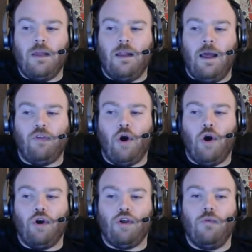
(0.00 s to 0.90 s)
going to be less
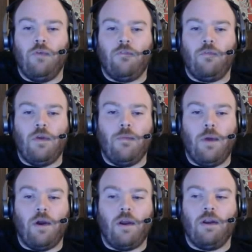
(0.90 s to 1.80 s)
harsh moving from
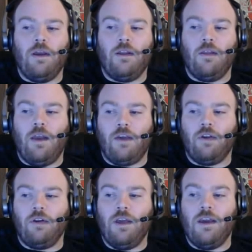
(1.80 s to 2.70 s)
the American League to the
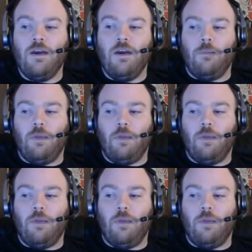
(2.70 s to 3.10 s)
National League.